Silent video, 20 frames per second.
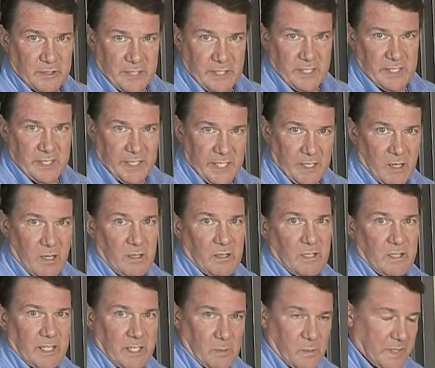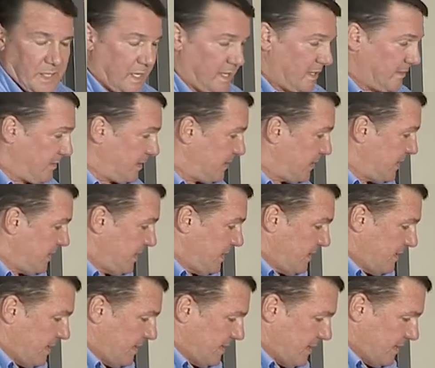you're gonna get all the liquid out of it.
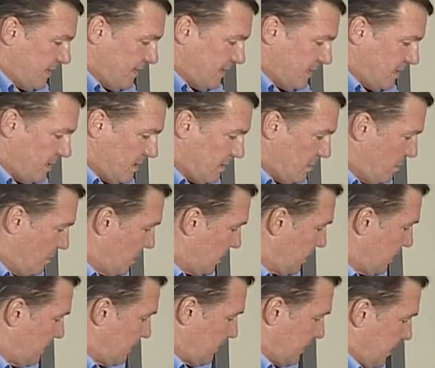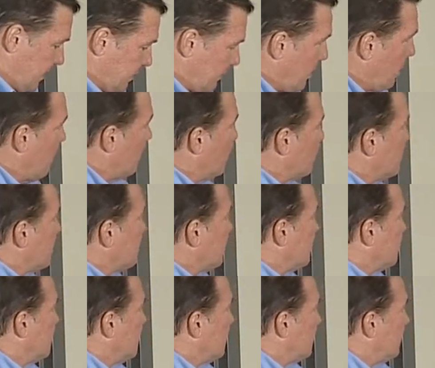We're gonna take the
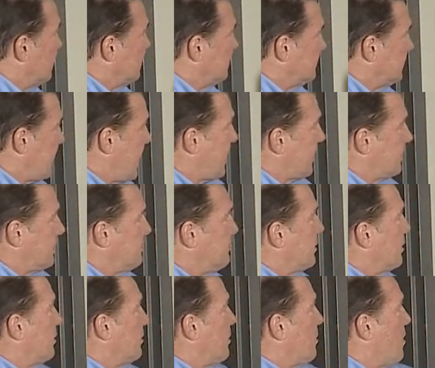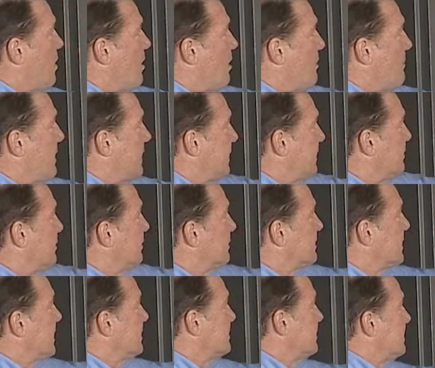hoses, we'll tack them to the wall, make it look
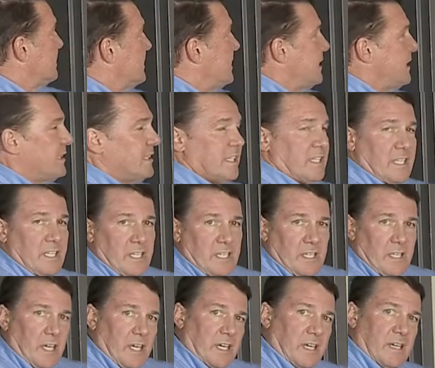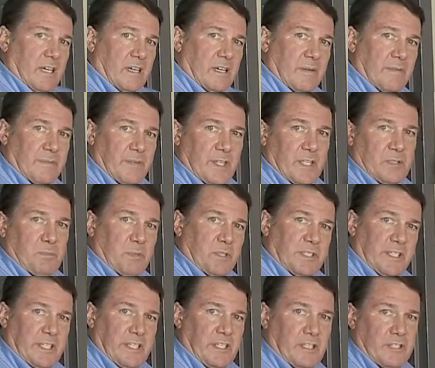nice and neat. This
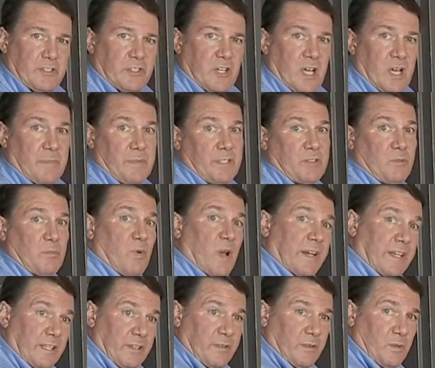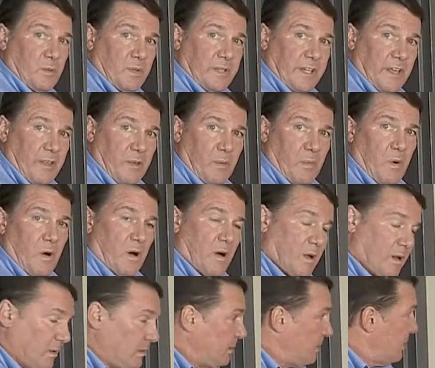particular job, it's running through another
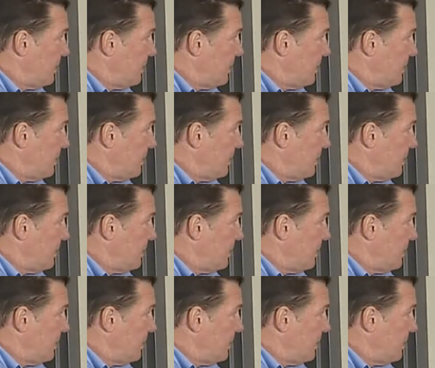wall